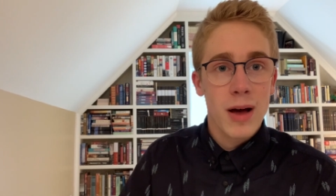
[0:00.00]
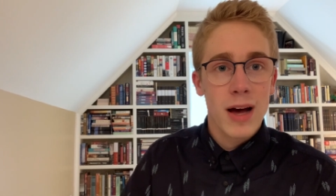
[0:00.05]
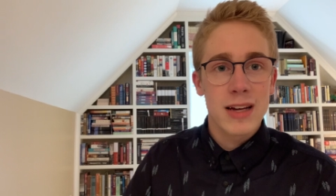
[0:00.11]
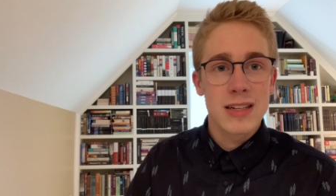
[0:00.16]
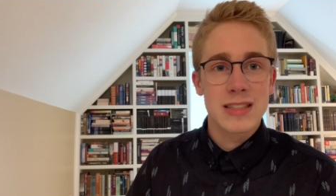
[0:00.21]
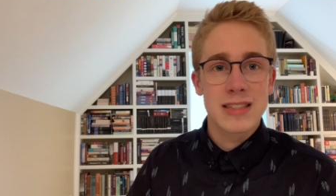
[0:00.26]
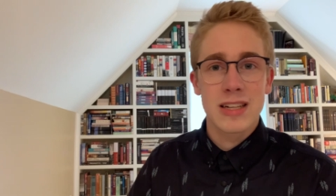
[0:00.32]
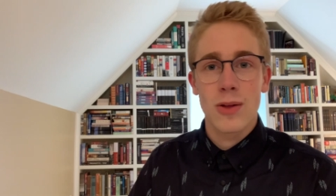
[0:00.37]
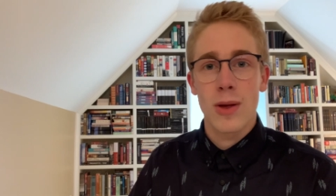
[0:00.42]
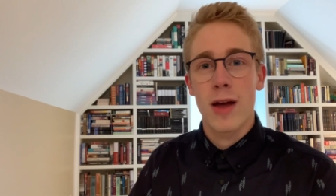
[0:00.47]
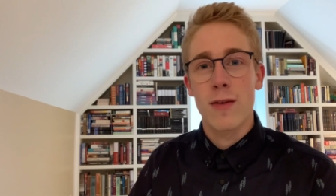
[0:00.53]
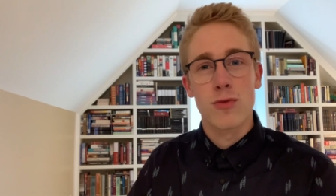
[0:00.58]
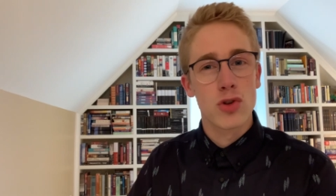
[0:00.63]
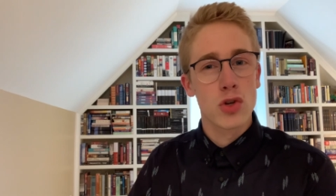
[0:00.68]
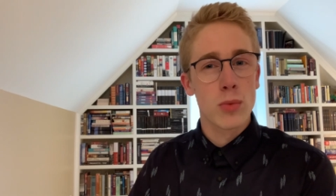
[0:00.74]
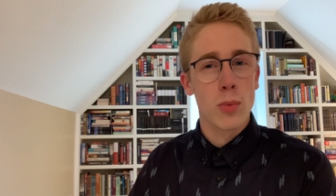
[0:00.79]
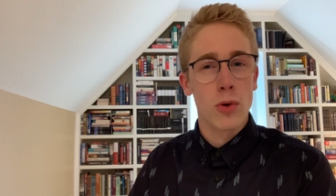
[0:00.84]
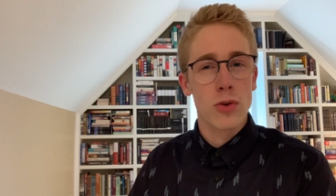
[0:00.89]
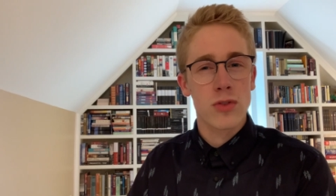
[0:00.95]
I still have
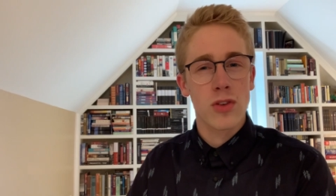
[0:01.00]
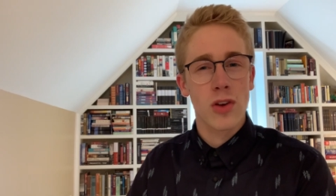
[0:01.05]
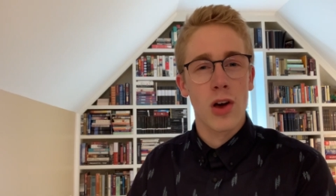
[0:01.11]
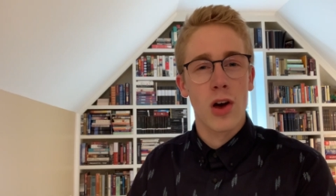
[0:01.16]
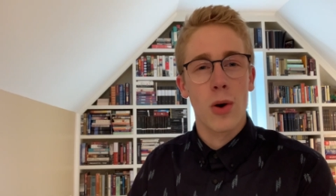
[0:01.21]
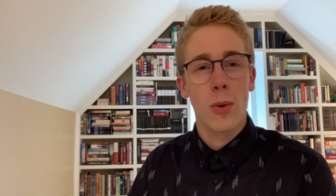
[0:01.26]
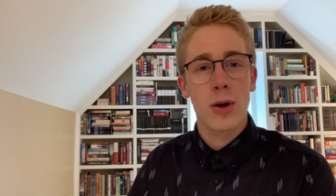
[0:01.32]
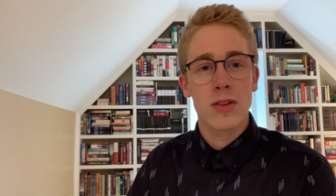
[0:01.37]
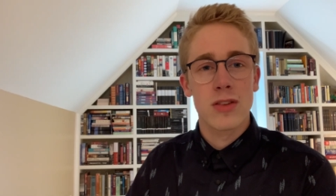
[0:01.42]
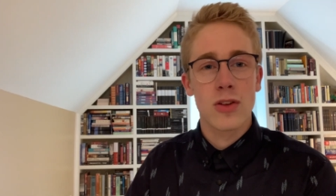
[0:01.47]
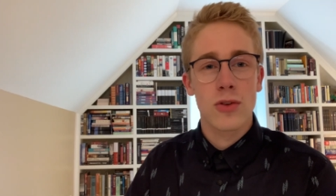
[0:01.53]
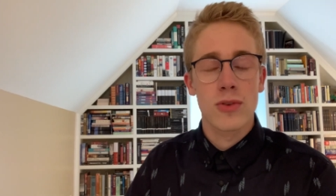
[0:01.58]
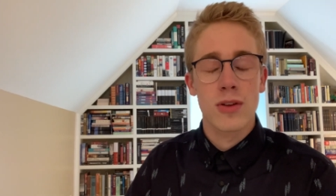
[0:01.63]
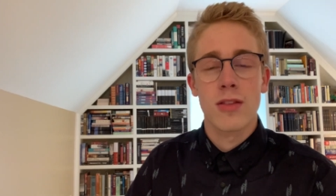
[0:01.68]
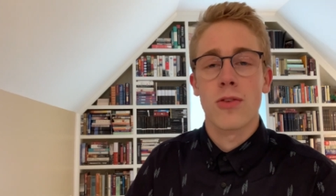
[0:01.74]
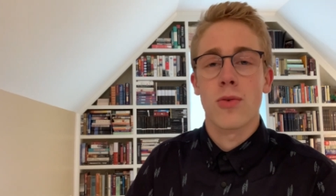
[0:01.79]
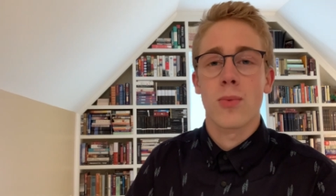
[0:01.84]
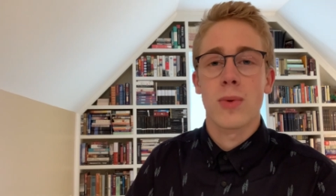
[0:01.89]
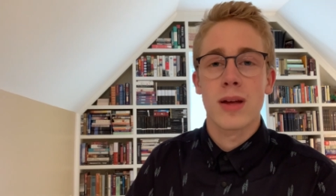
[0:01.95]
two more to go. I still
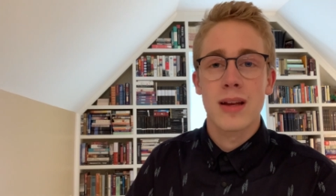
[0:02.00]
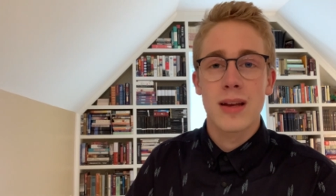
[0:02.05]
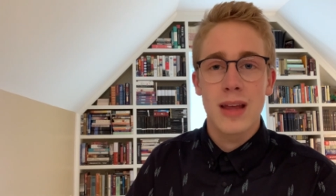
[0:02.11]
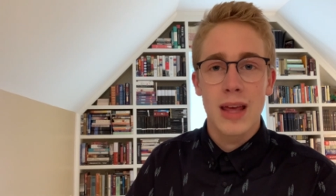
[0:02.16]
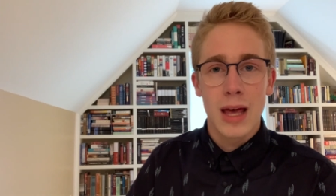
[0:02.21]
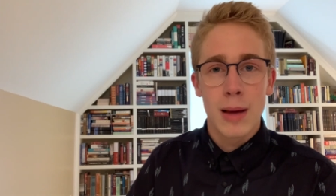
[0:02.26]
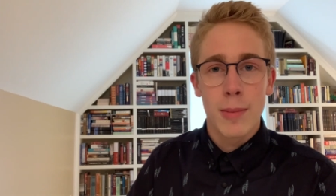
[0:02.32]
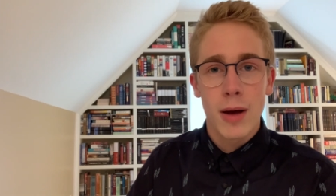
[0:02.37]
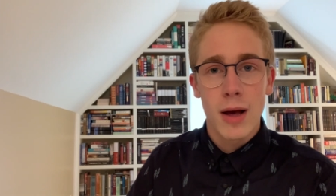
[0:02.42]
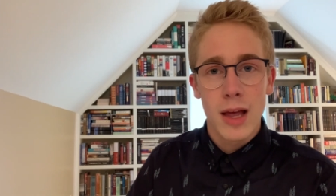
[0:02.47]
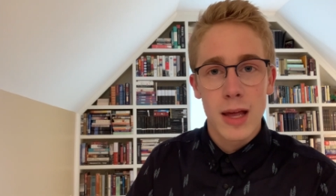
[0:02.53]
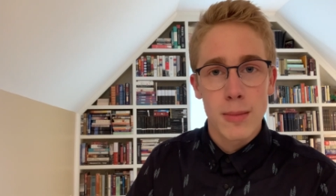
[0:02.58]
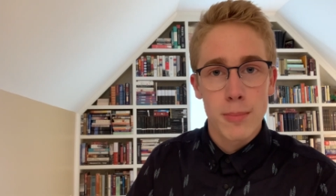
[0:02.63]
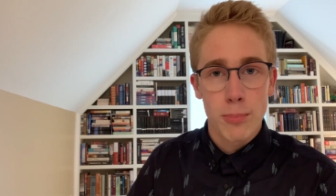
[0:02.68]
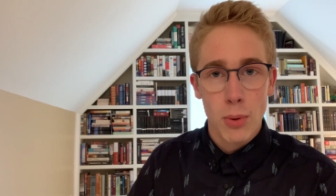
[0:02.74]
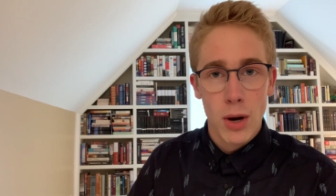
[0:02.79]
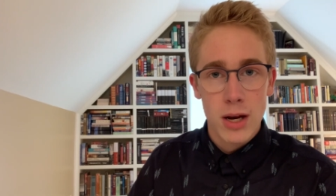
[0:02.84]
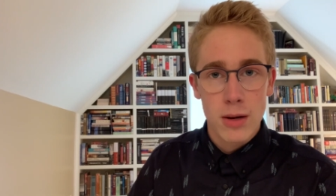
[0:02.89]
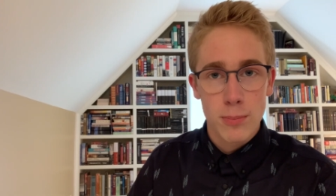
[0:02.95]
need to read Emma
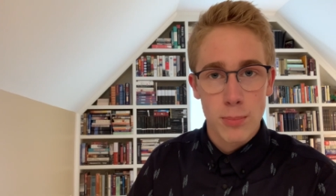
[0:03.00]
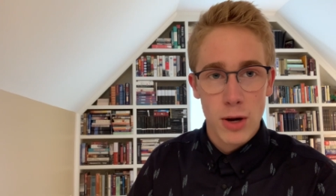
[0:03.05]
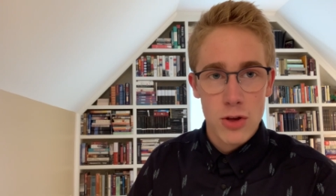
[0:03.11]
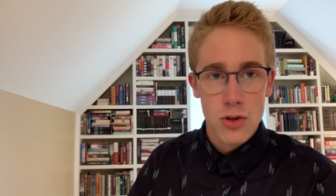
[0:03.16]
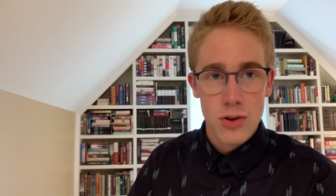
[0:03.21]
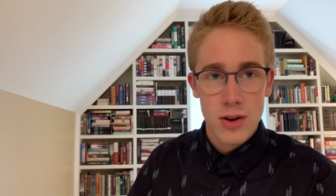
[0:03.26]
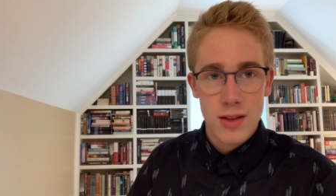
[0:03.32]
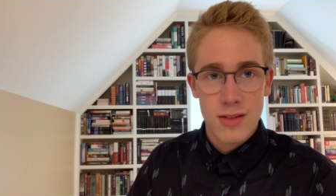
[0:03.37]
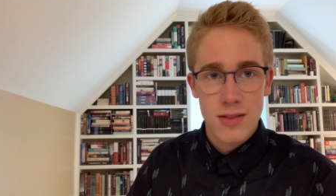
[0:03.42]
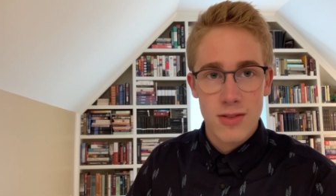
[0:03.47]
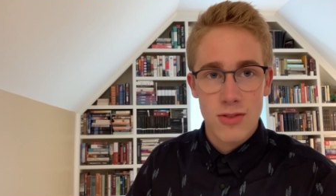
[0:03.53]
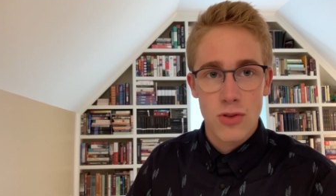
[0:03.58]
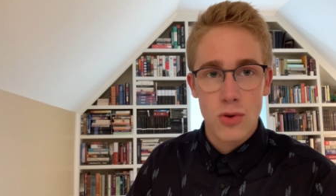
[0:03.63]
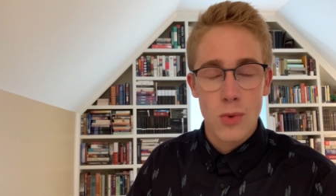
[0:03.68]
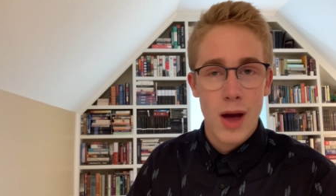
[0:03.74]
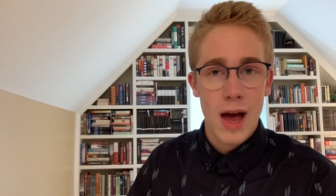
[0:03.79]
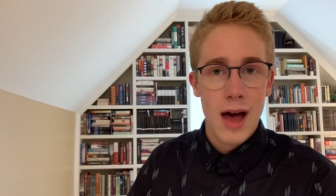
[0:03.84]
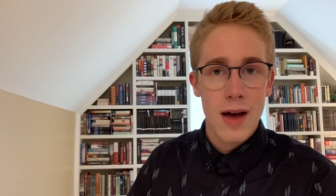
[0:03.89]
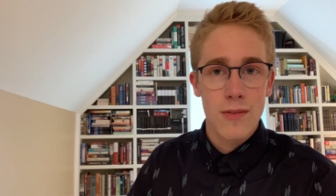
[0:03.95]
and Pride and Prejudice
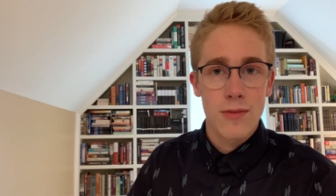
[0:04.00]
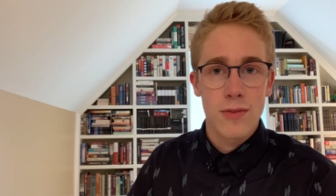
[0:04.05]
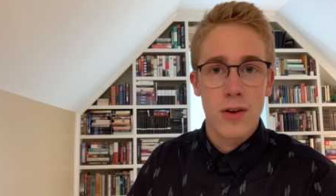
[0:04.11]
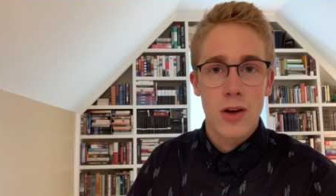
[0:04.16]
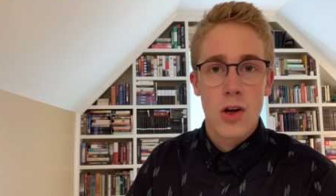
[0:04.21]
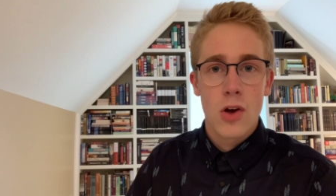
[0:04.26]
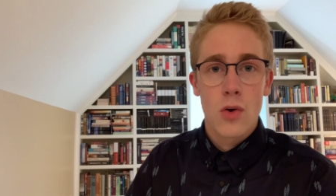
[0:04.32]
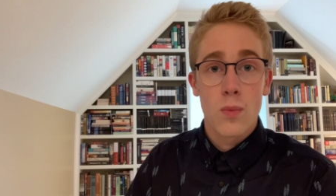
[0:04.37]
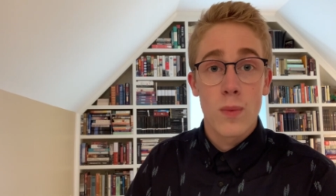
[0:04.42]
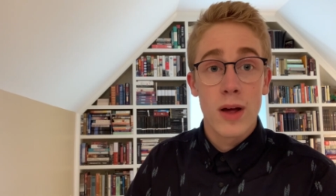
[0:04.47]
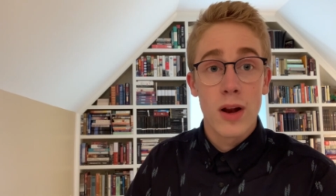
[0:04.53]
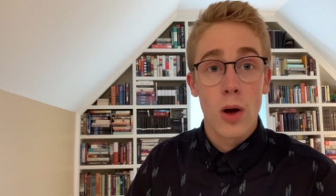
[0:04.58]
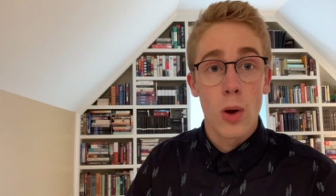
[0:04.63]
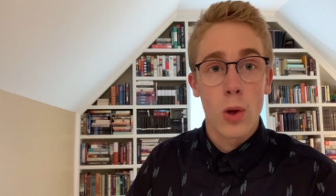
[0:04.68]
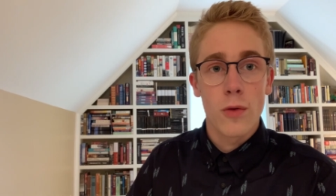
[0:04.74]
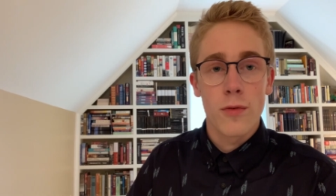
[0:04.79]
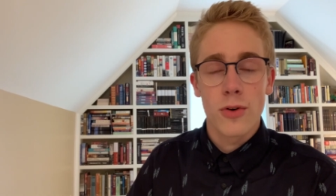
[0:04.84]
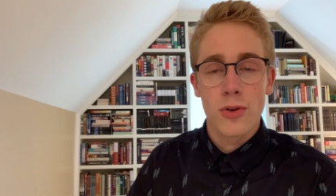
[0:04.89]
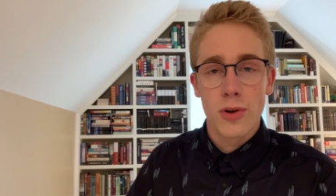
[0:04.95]
to have read
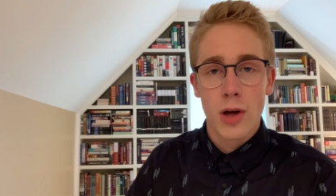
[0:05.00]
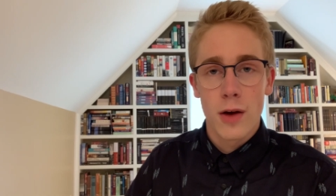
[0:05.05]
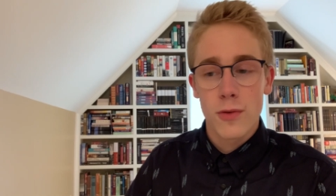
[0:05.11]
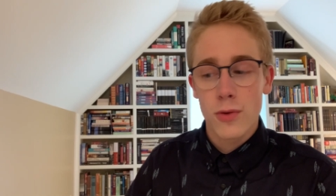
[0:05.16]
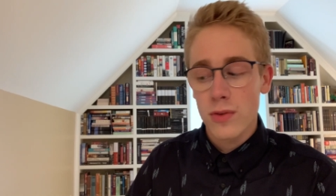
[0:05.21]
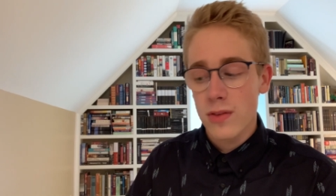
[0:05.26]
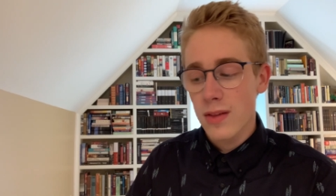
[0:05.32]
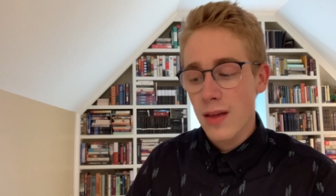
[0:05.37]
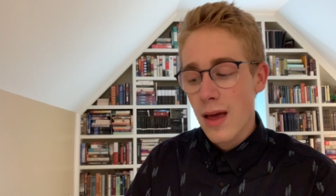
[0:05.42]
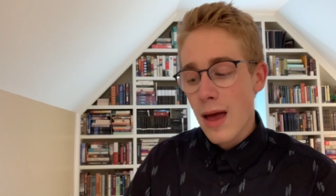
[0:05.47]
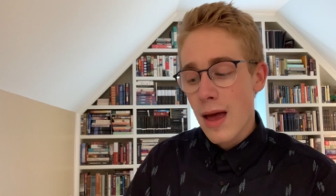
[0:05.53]
all of her novels.